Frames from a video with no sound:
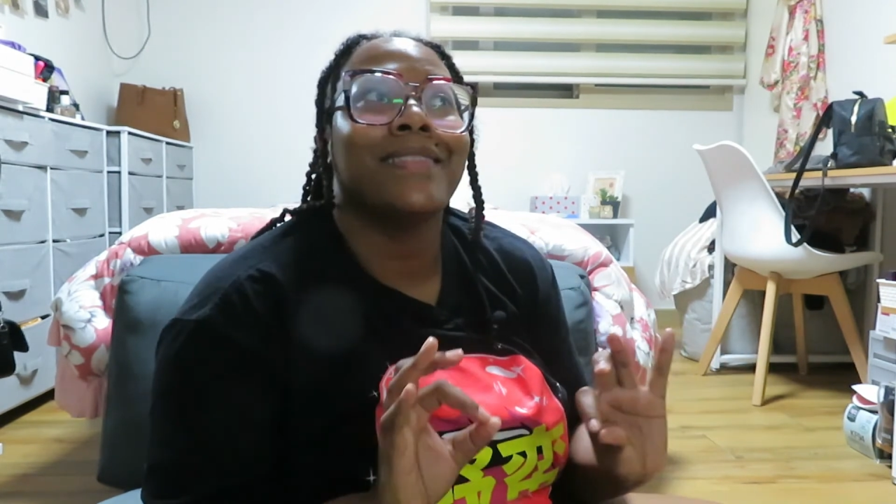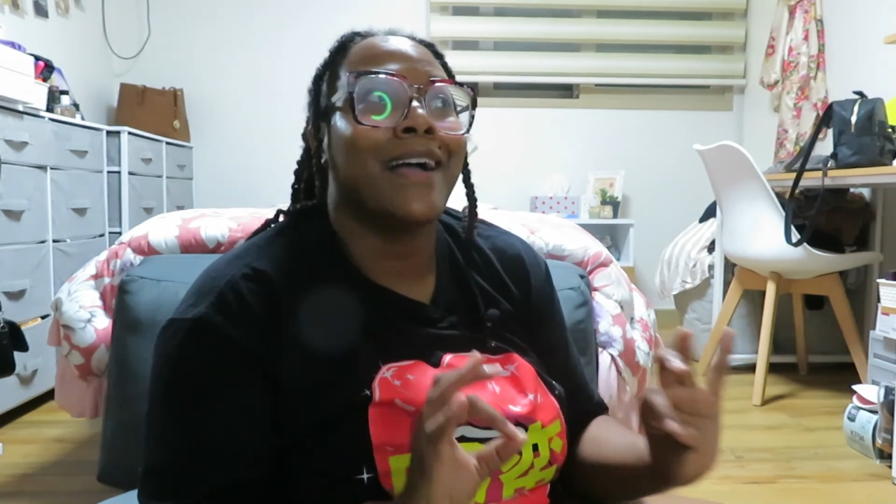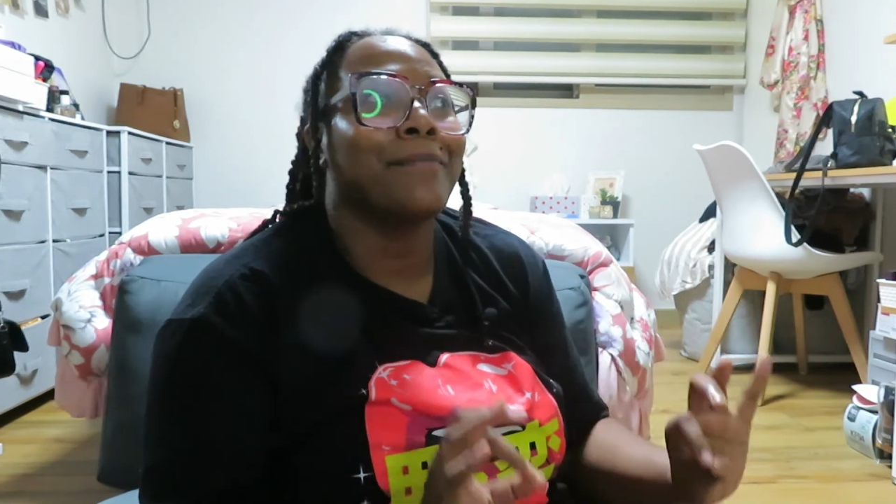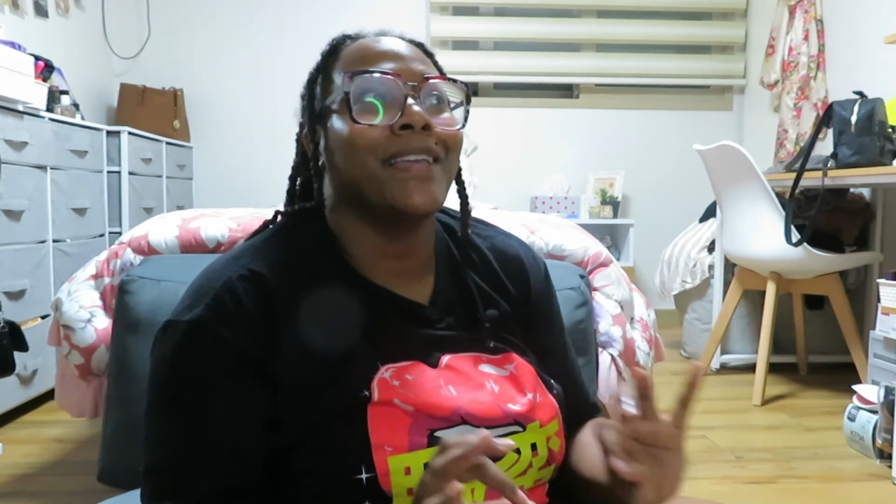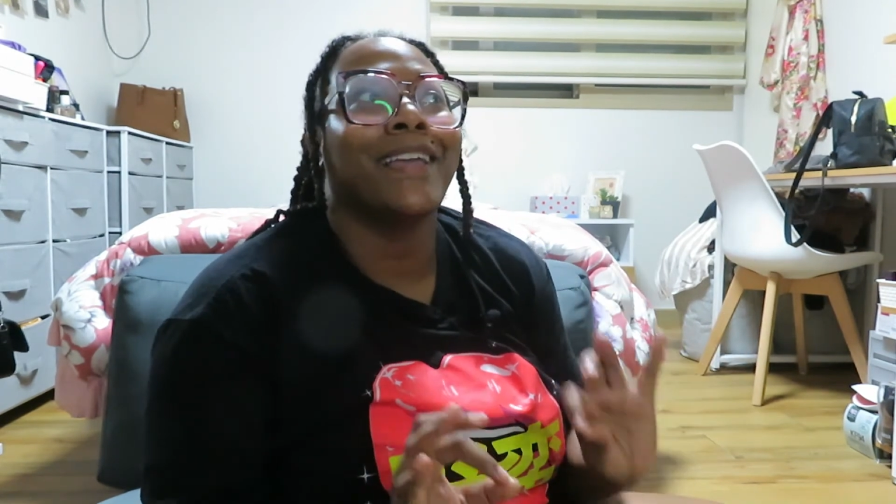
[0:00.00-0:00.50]

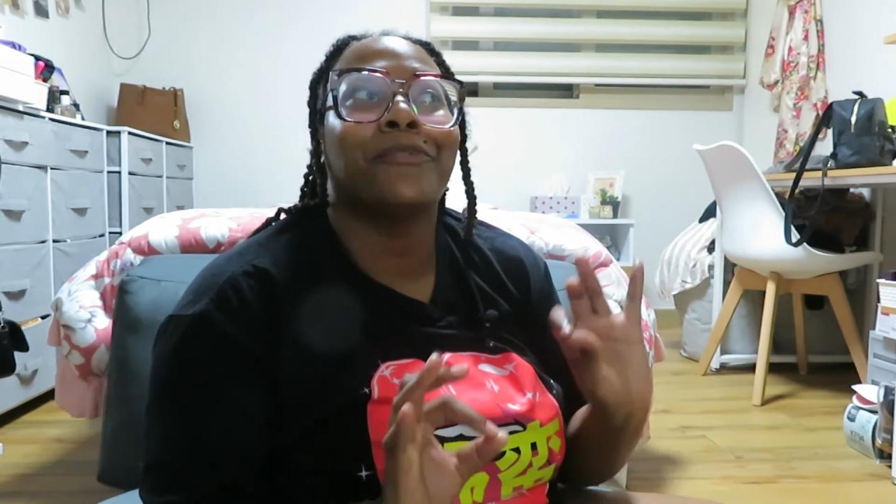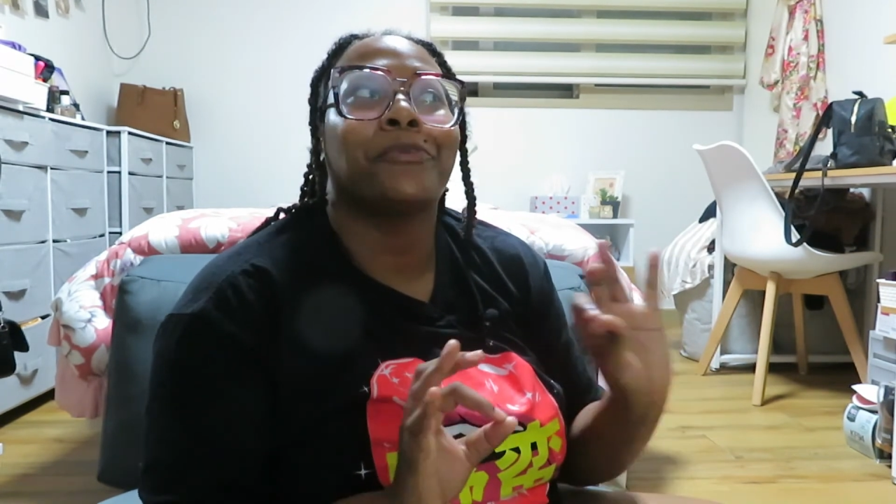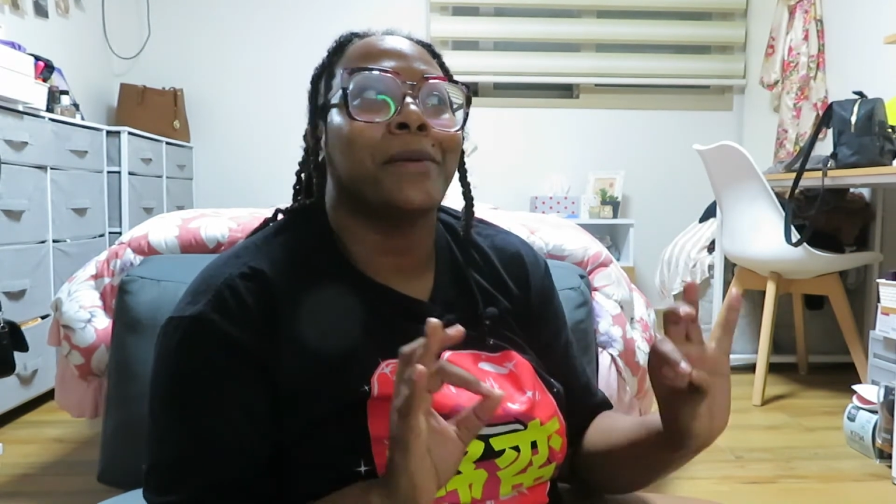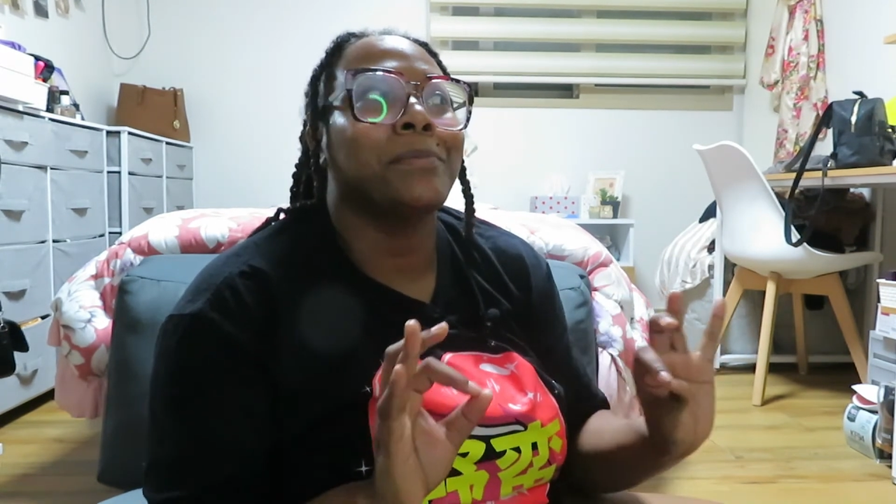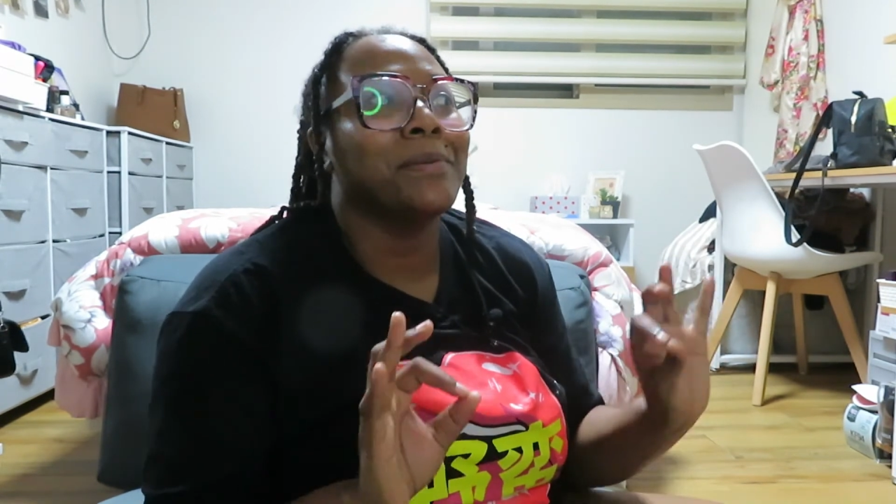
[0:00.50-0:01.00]
not being a
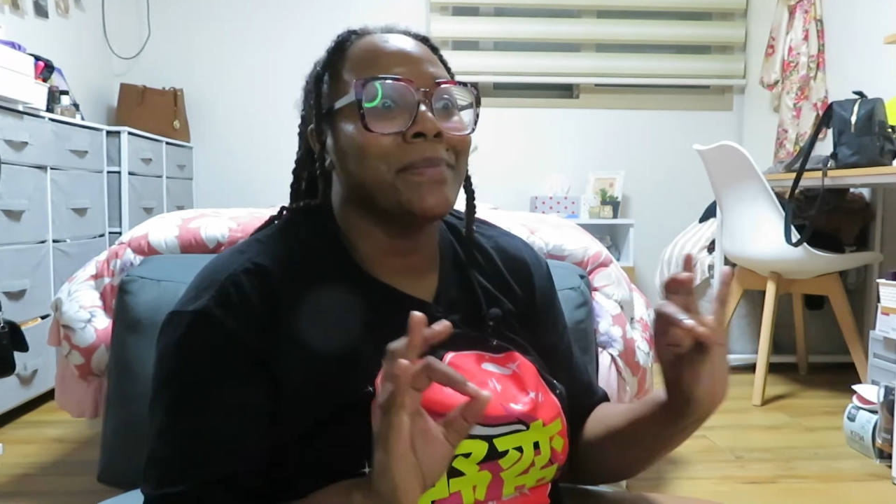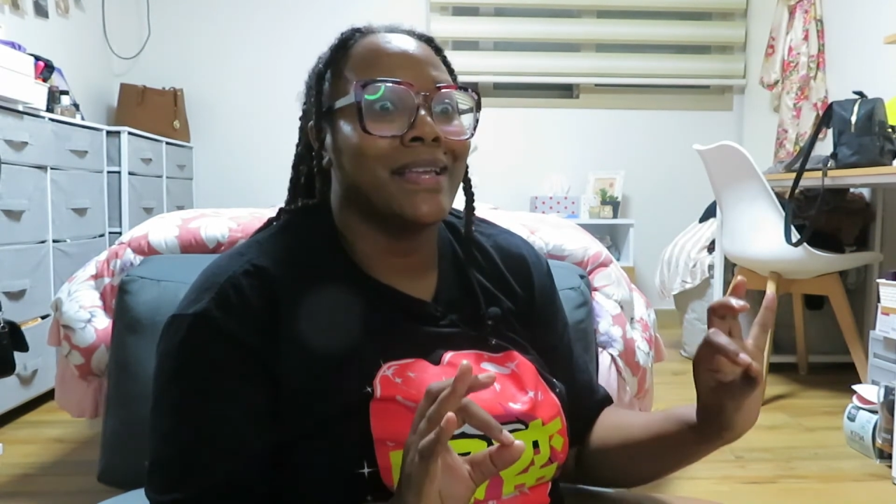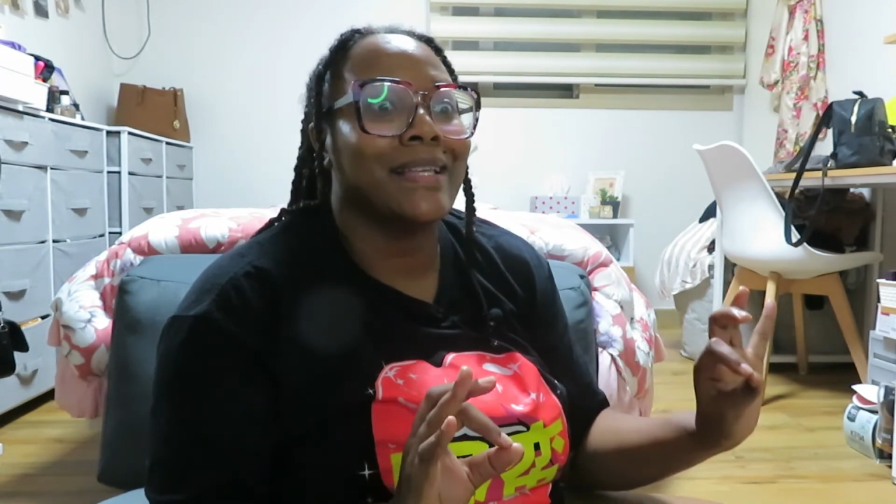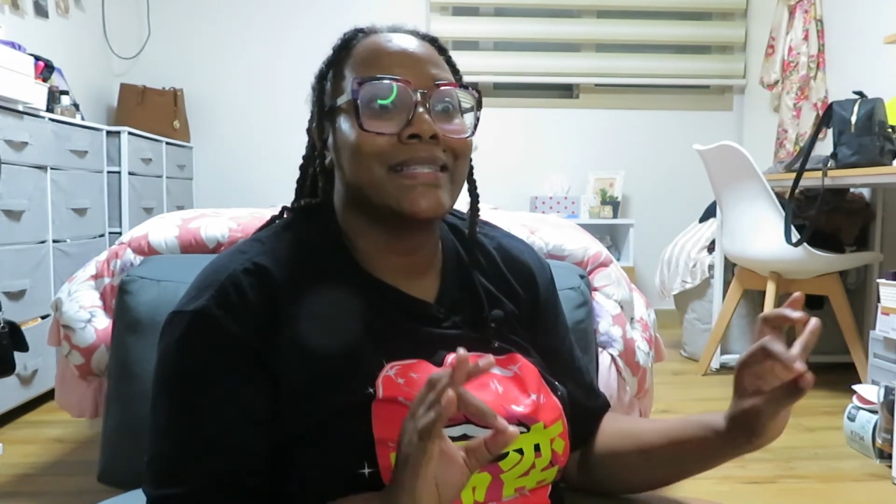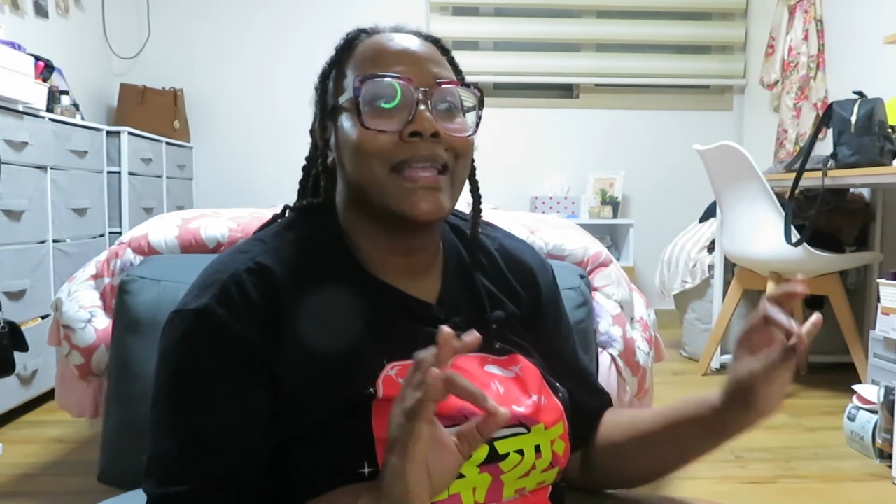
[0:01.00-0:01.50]
rambling
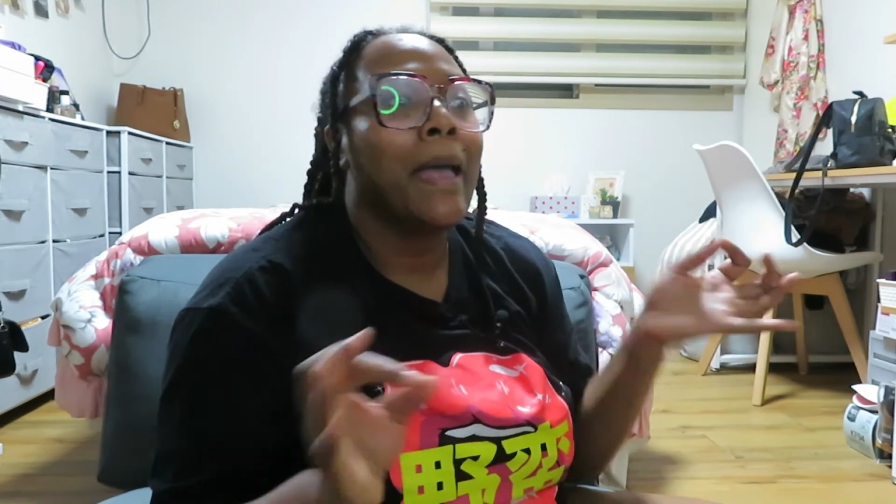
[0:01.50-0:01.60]
mess,